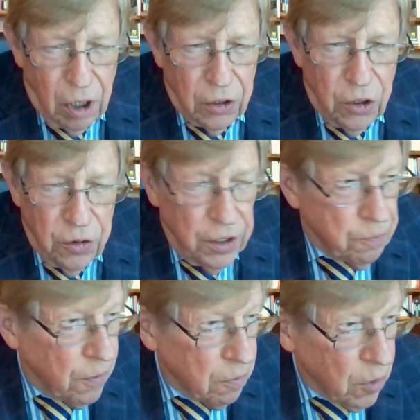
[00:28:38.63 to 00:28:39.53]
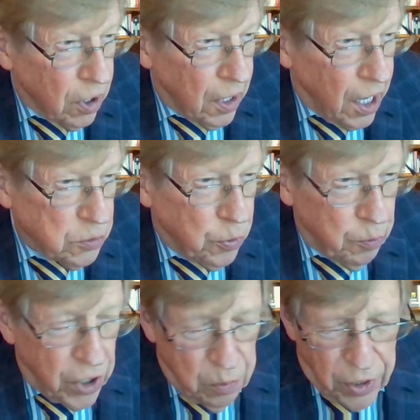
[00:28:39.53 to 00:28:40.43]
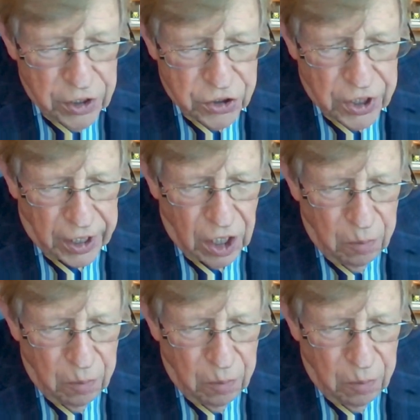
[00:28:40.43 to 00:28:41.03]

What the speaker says: as permitted by the Second